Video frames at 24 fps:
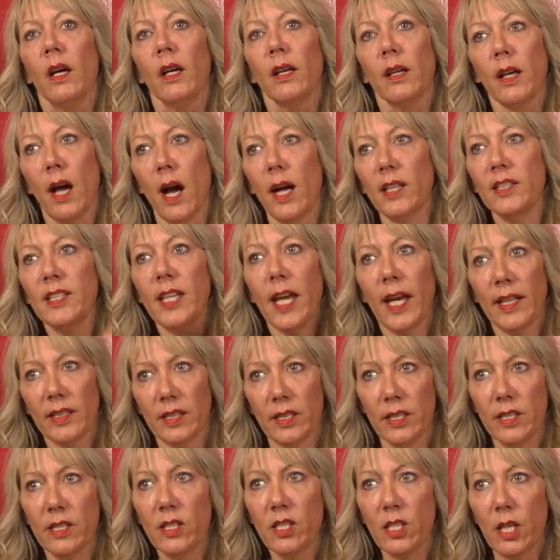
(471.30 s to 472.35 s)

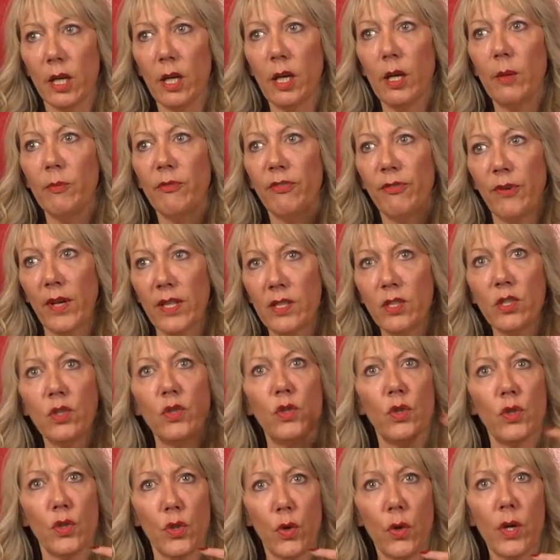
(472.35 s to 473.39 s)
contacted some friends in
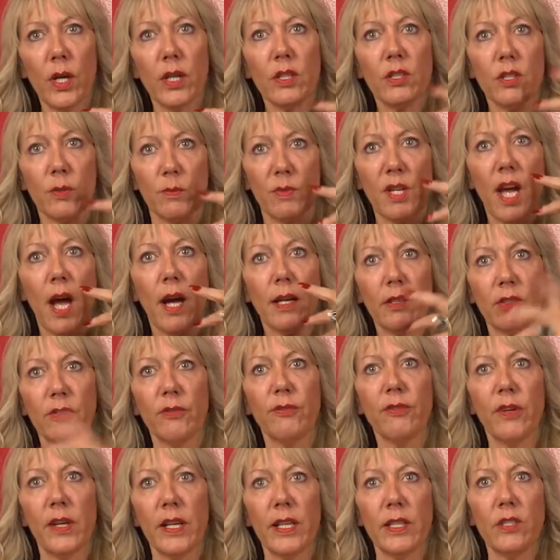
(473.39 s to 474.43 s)
New York, some doctor
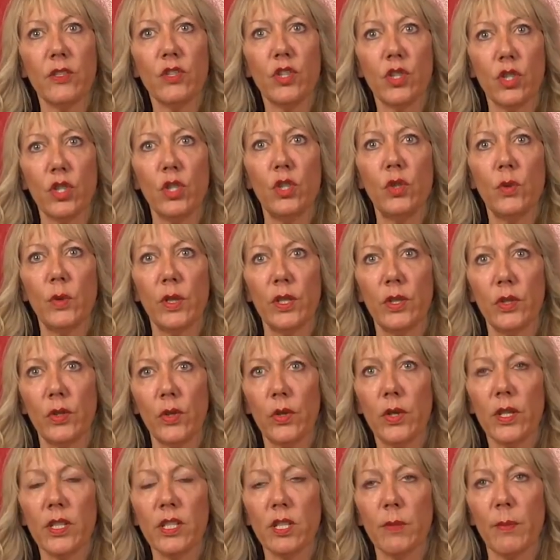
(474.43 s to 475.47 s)
friends she knew in New
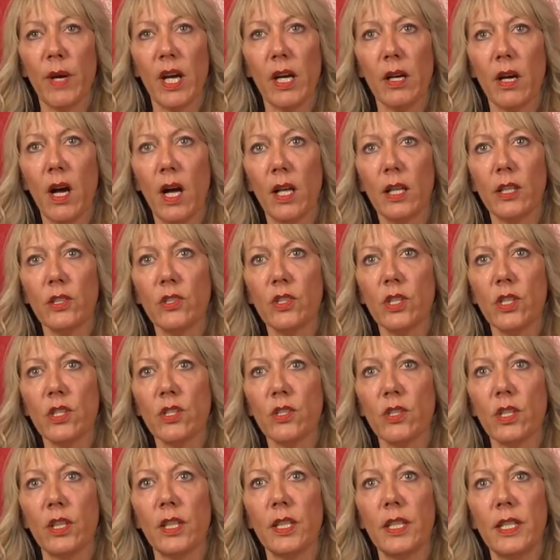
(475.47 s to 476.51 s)
York, some
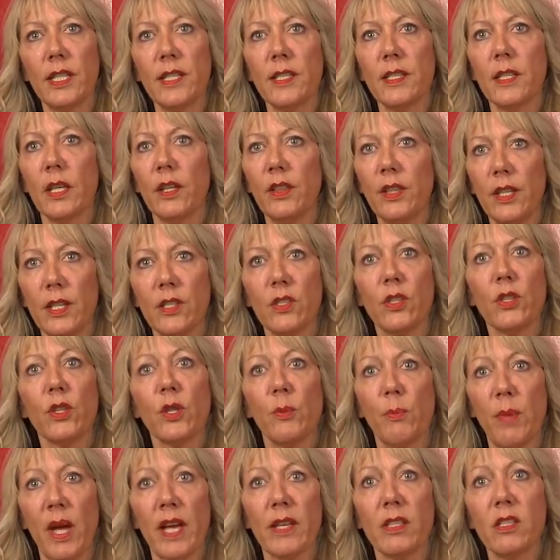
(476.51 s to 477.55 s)
oncologists, and he said these are
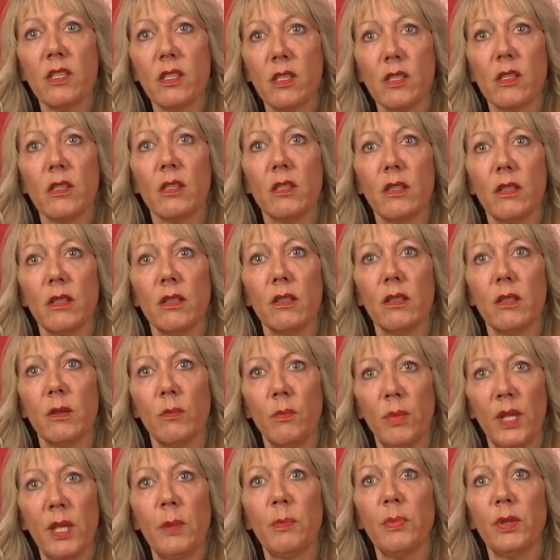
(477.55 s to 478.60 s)
the best
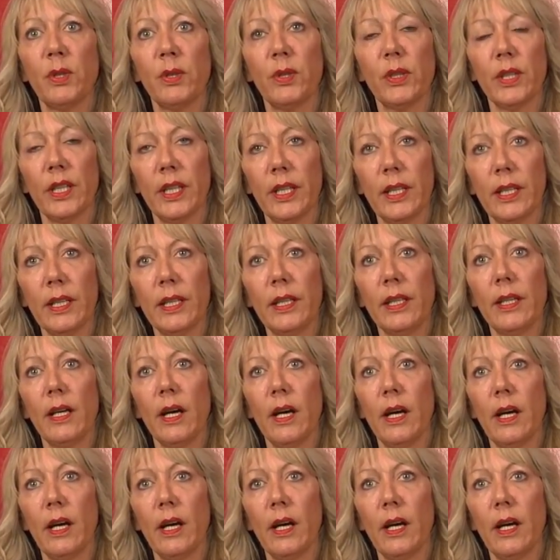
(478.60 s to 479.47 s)
people in